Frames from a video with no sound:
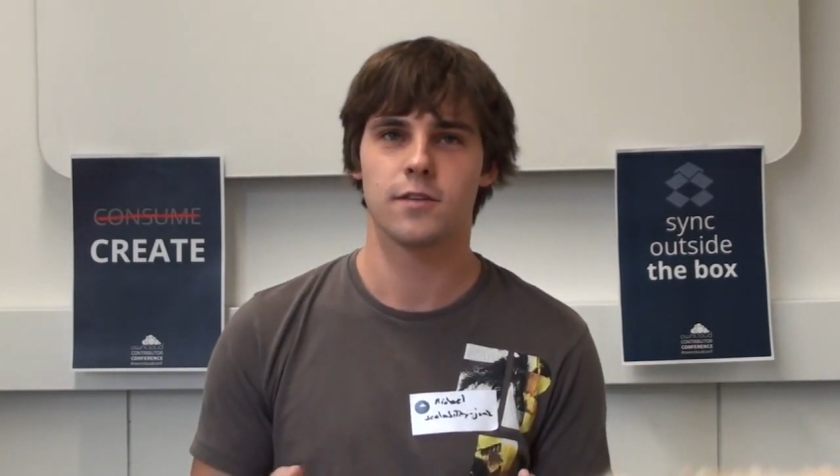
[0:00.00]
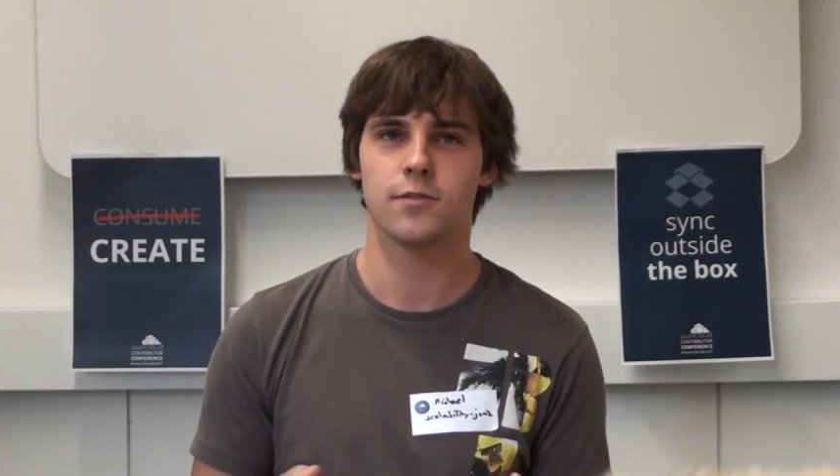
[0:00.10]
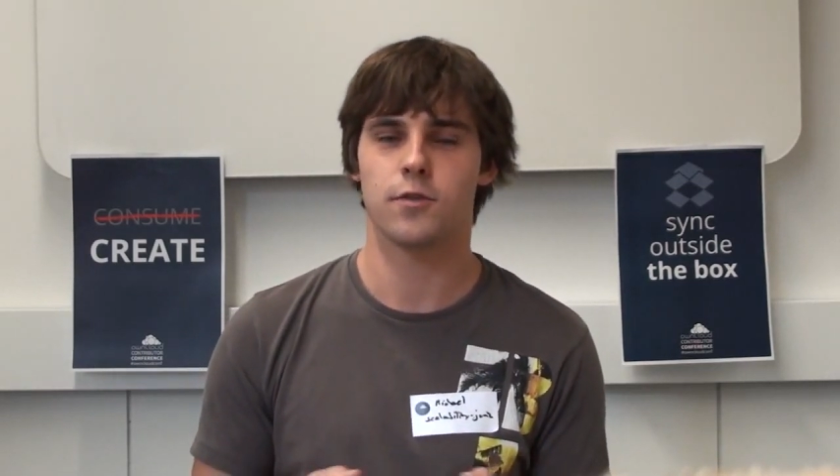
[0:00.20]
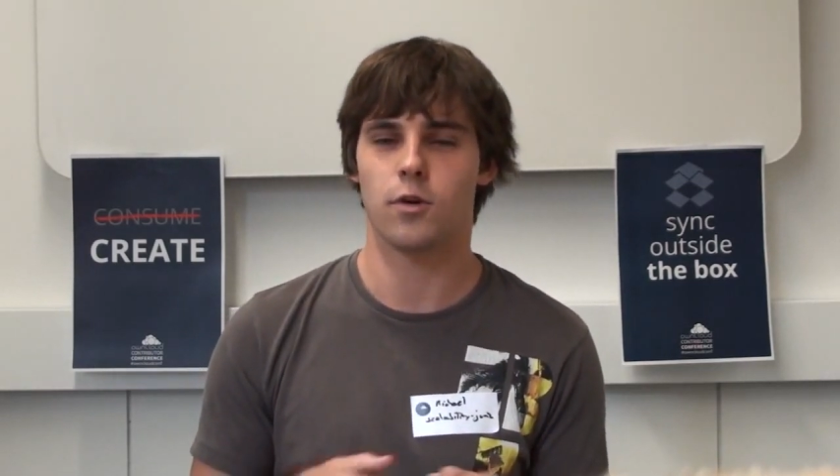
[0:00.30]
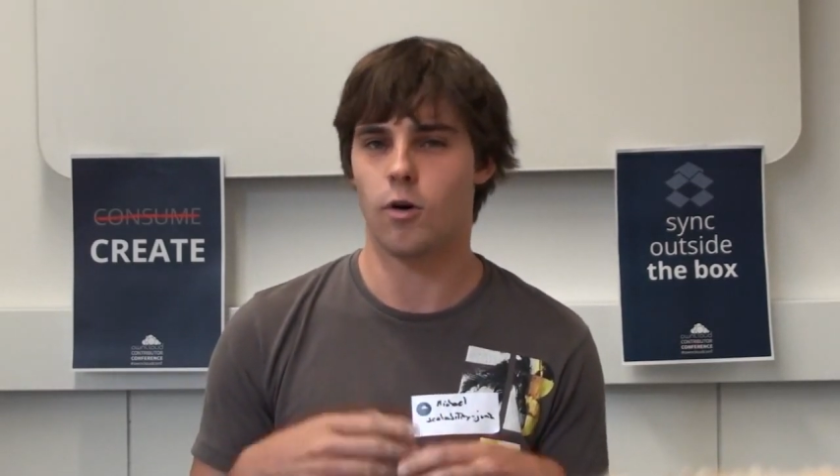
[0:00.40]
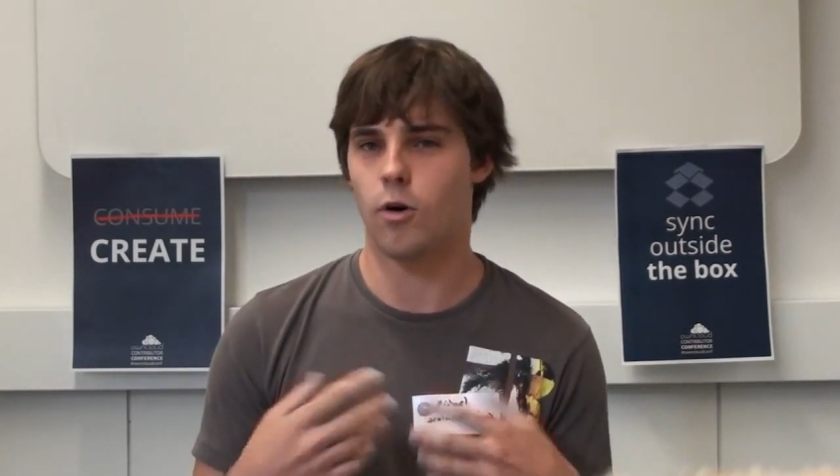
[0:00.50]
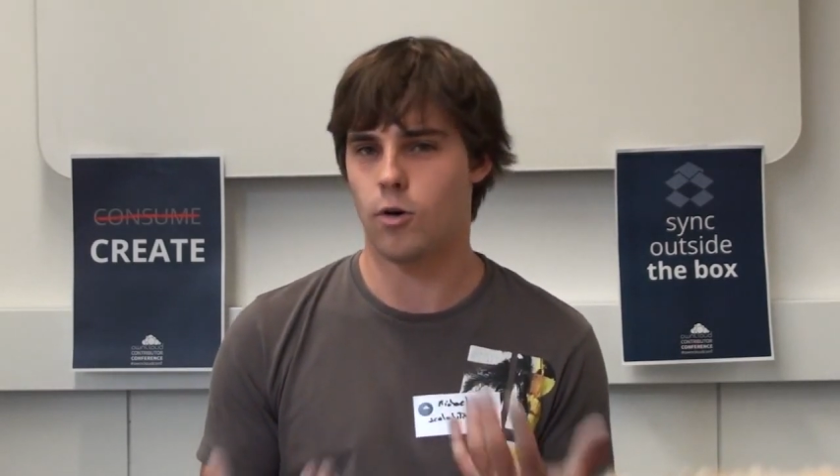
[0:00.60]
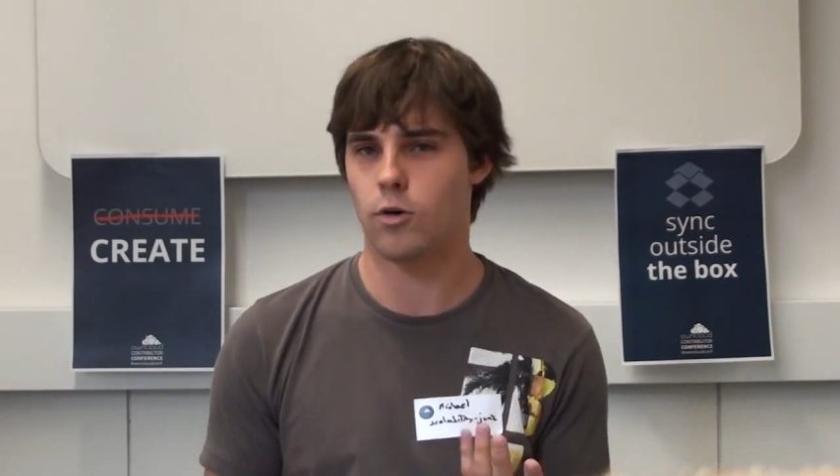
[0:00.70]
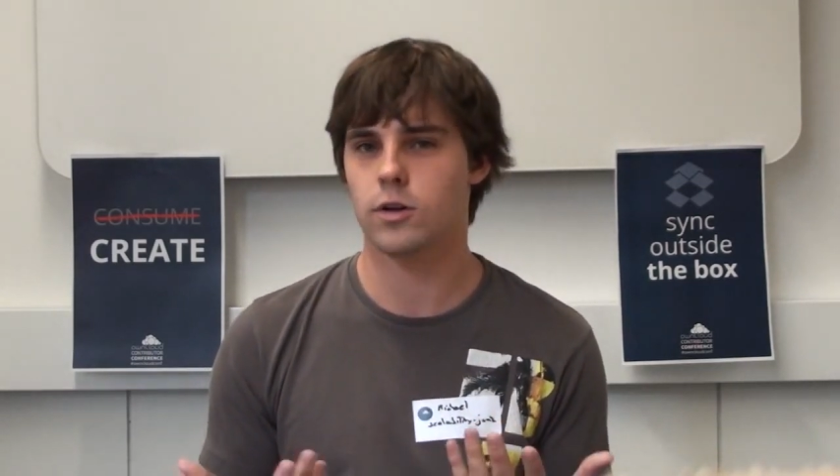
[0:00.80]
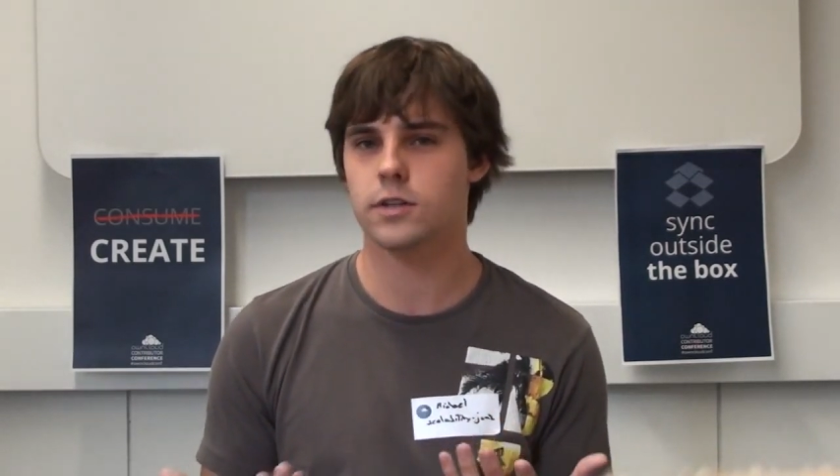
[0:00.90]
for
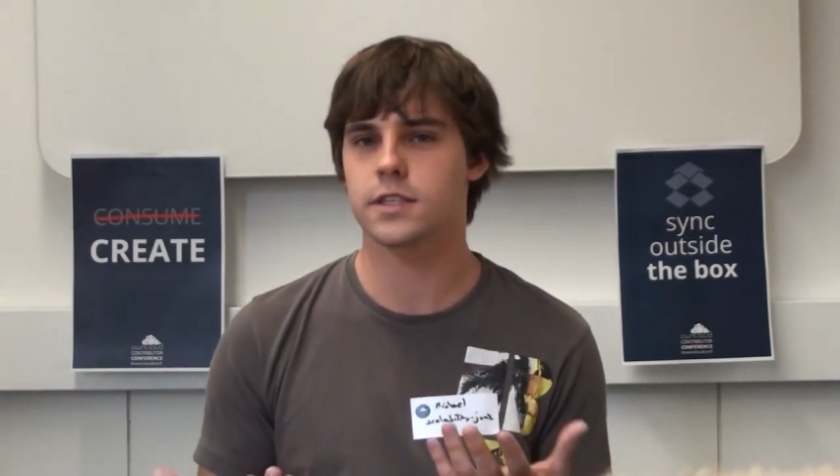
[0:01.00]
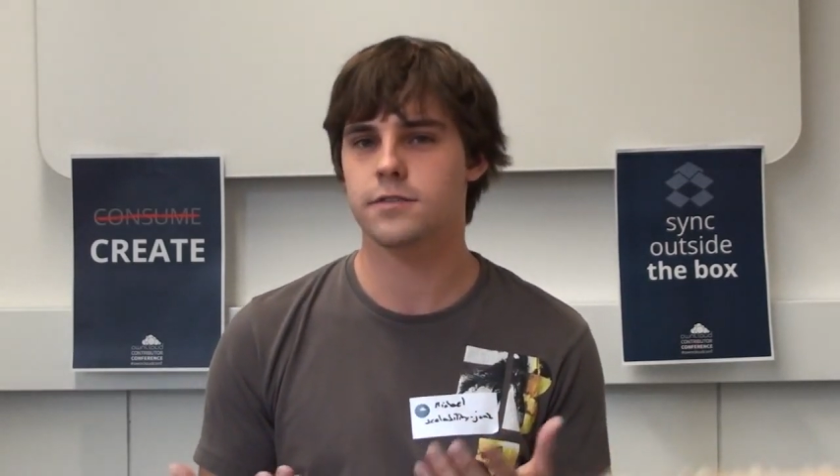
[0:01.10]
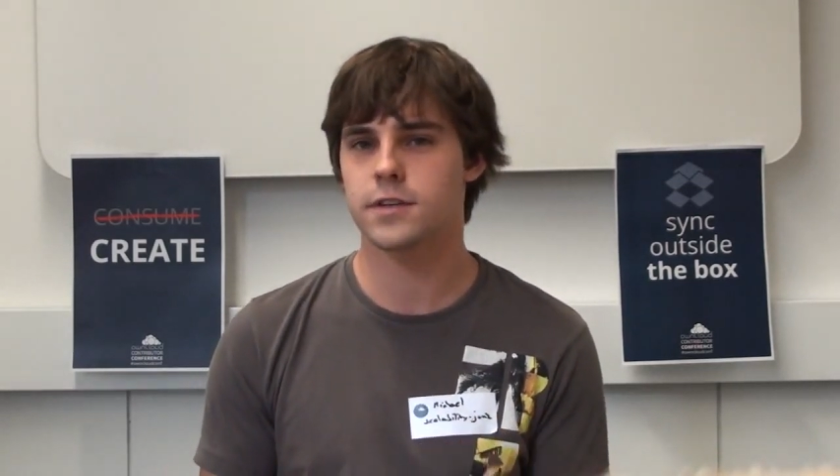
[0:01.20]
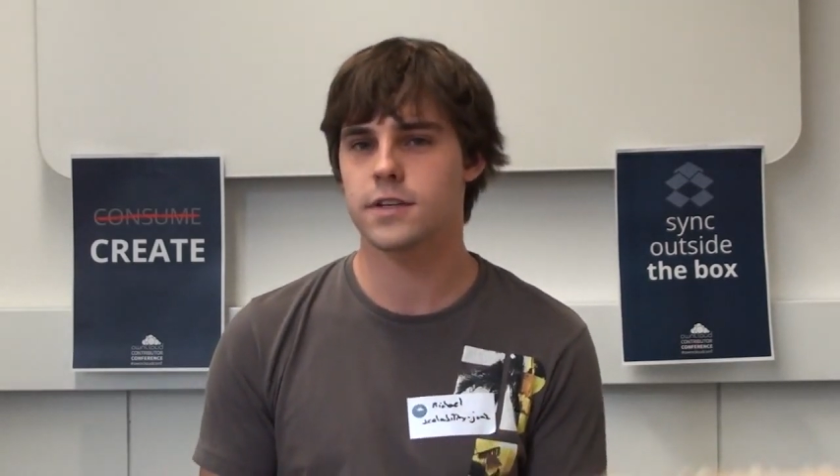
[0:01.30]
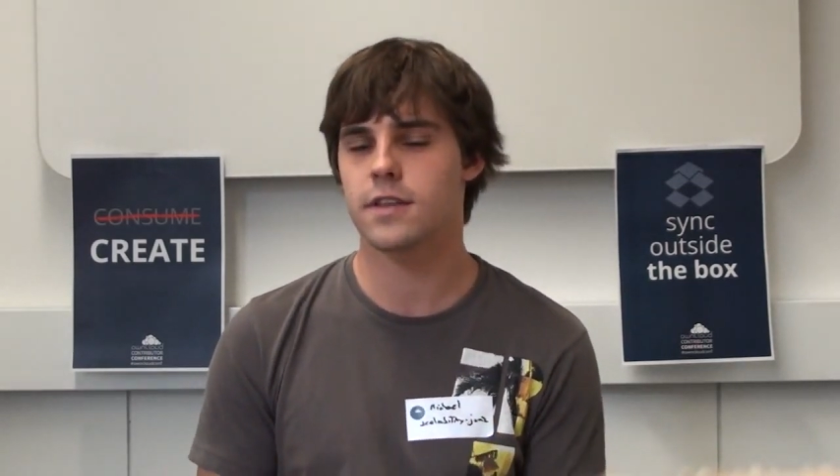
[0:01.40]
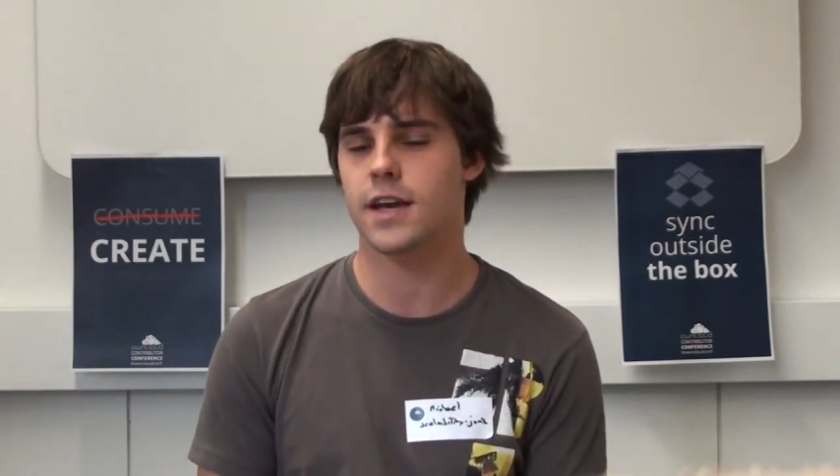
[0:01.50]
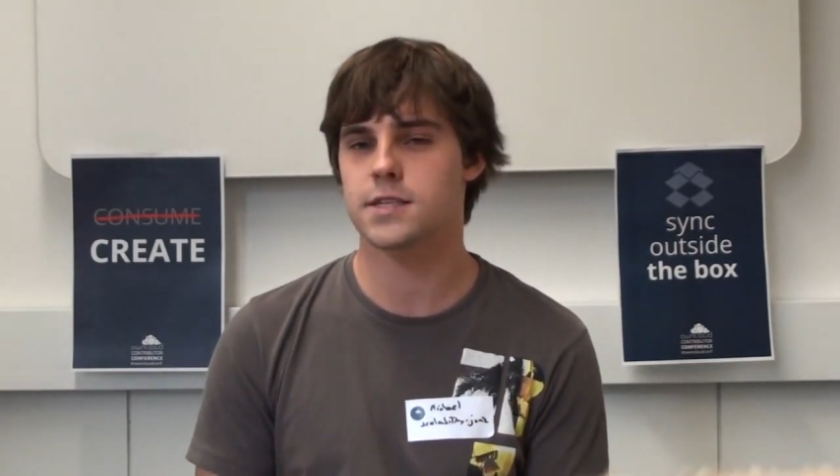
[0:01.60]
all different